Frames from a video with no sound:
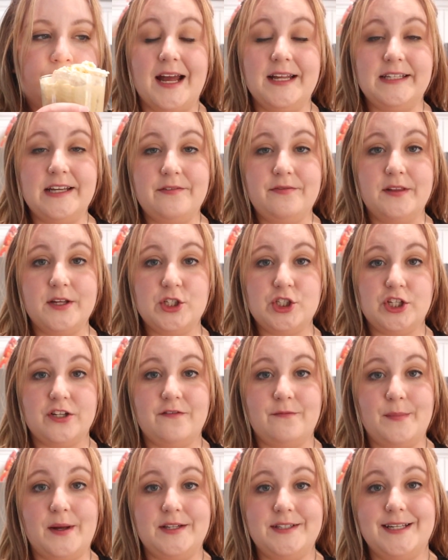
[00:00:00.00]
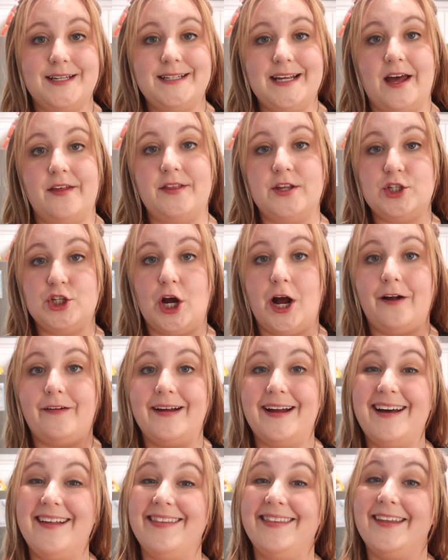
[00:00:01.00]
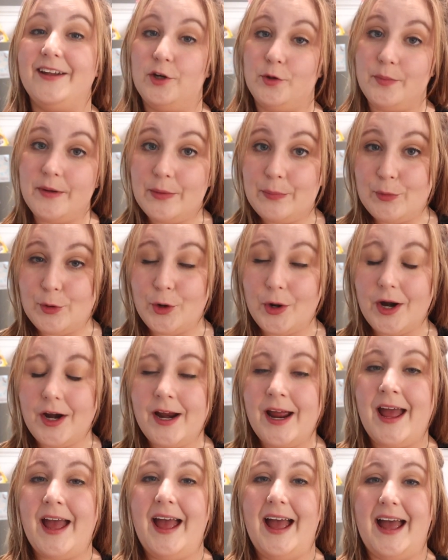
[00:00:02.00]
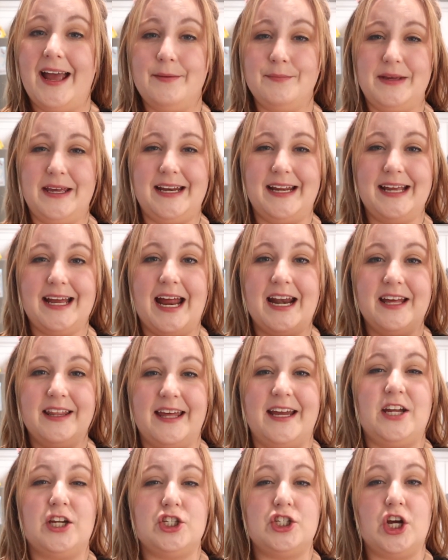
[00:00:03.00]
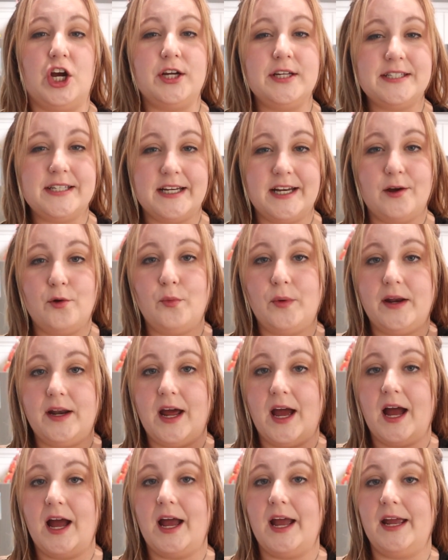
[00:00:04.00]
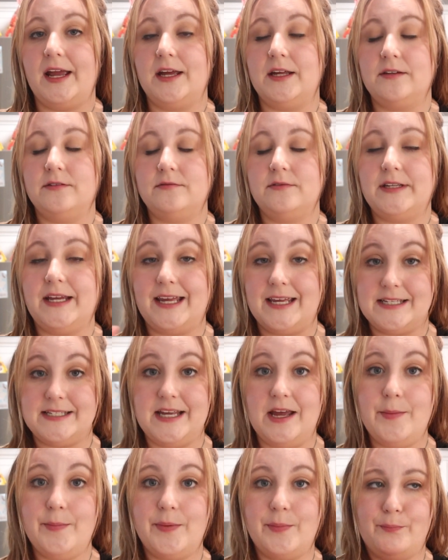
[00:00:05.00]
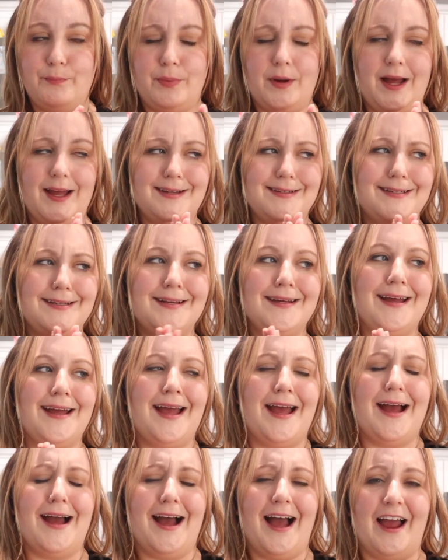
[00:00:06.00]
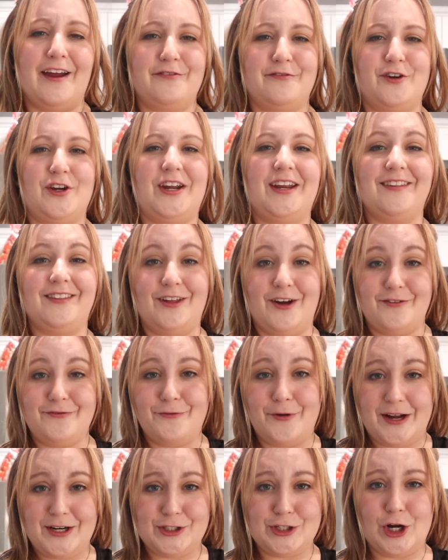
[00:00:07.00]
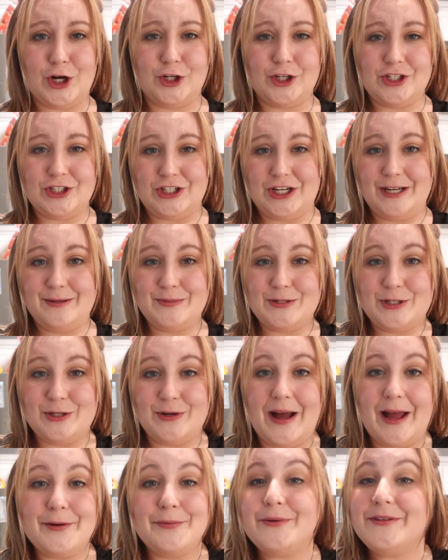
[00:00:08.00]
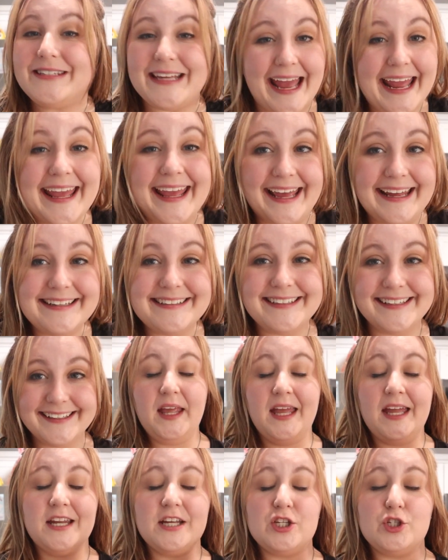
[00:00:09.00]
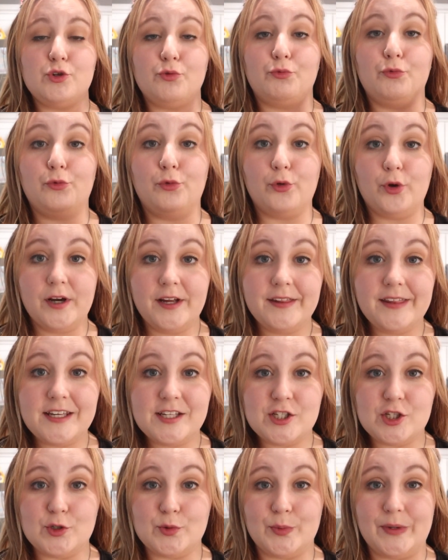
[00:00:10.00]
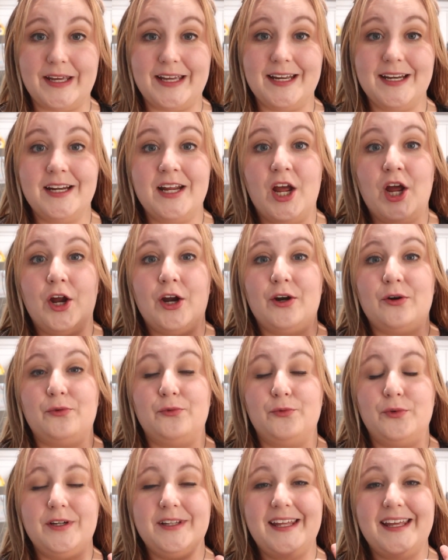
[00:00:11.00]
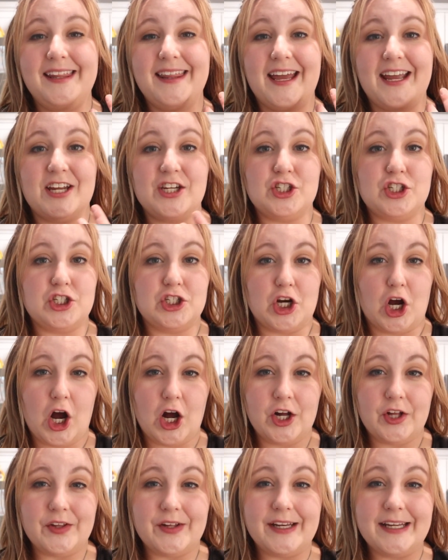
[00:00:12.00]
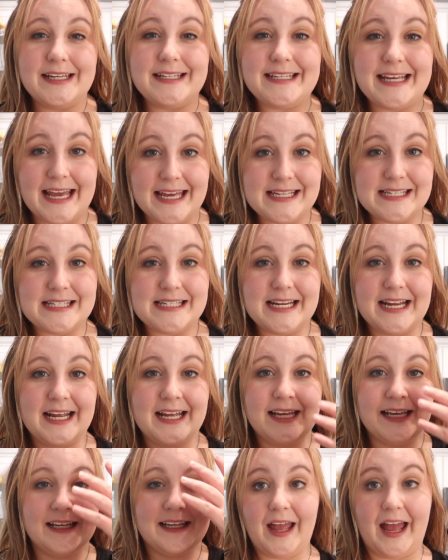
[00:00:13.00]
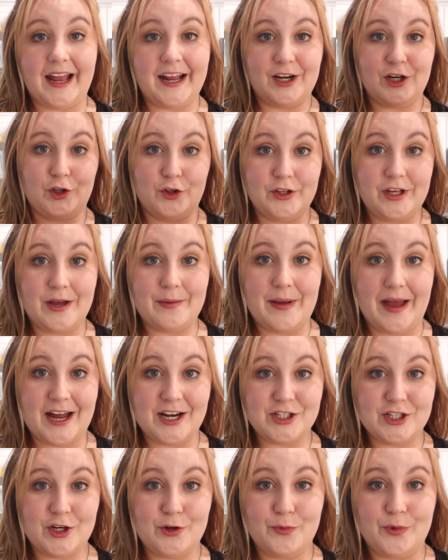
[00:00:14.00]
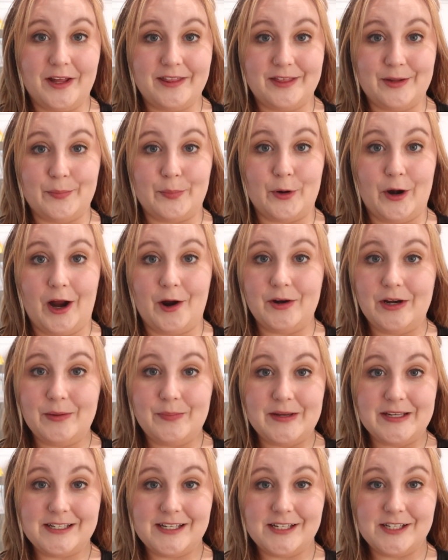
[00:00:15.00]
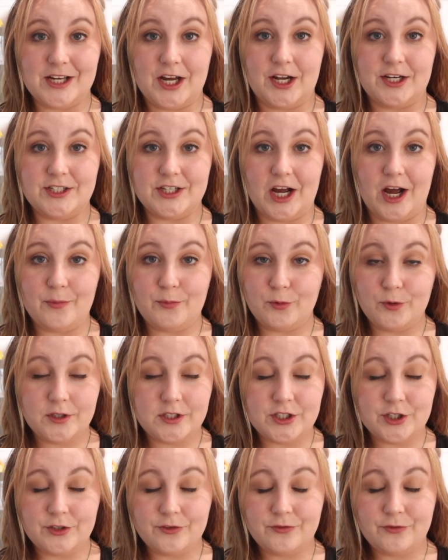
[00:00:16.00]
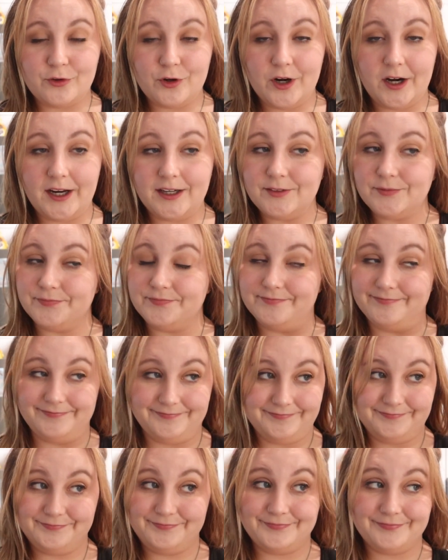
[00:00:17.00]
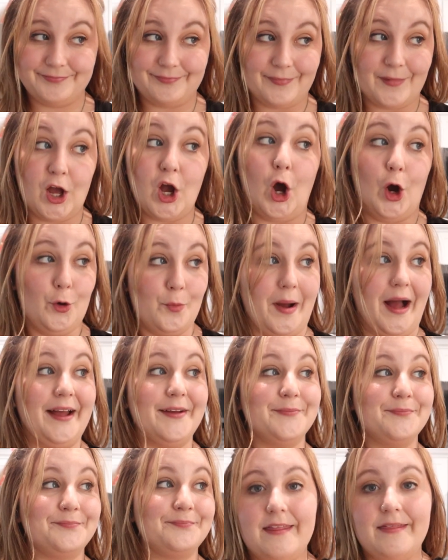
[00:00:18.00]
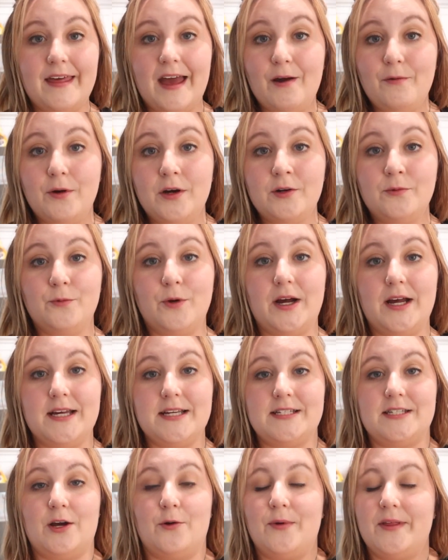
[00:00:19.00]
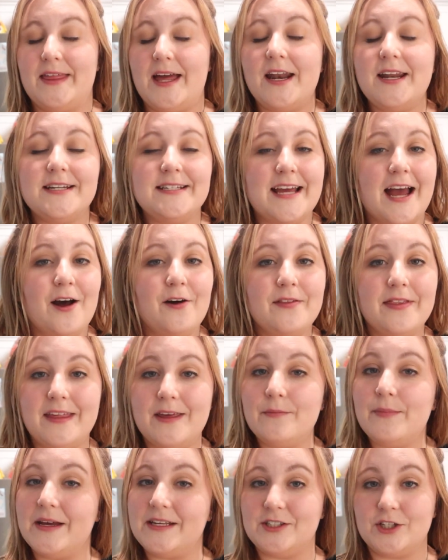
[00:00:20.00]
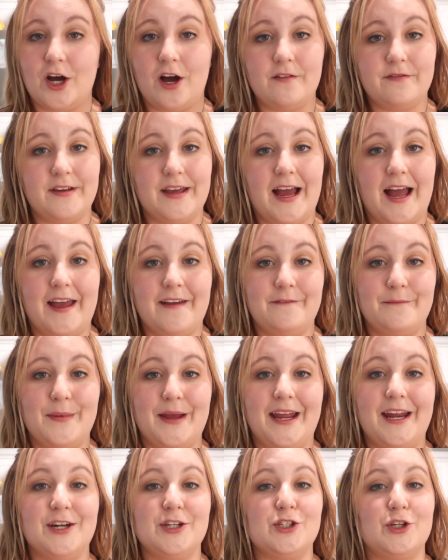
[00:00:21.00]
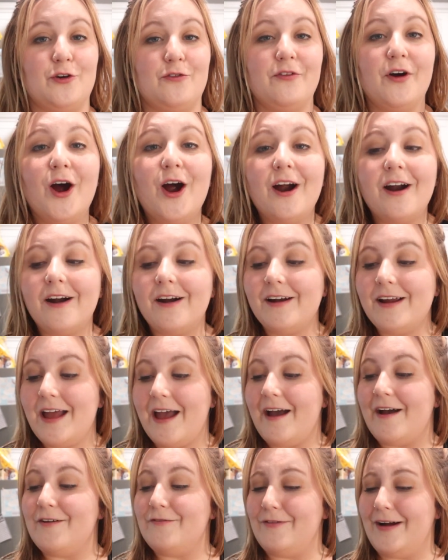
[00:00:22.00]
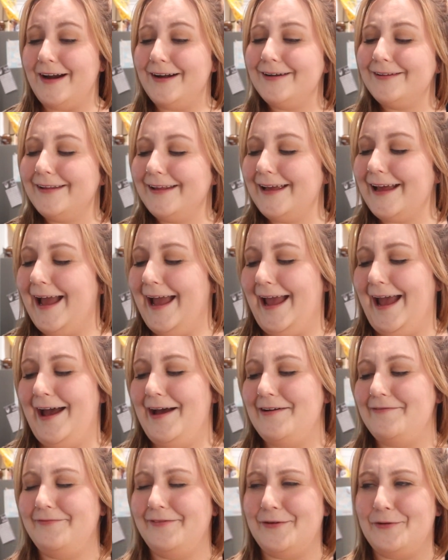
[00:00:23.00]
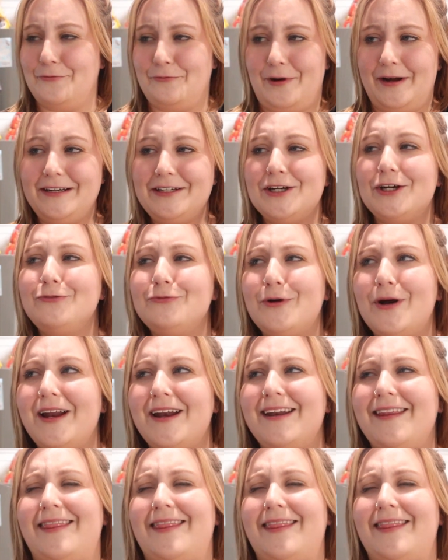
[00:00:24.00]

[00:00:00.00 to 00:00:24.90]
I definitely should have melted down the chocolate a little bit more. I'm getting kind of like chunks in it when I take a sip, but I freaking love white chocolate chips, so I will take it. It is really sweet, really like chocolatey tasting. I can only imagine what the brownie pieces on top would do for it. Oh my. That one was, without a doubt, the best coffee I have made so far. Finally, I have one good one.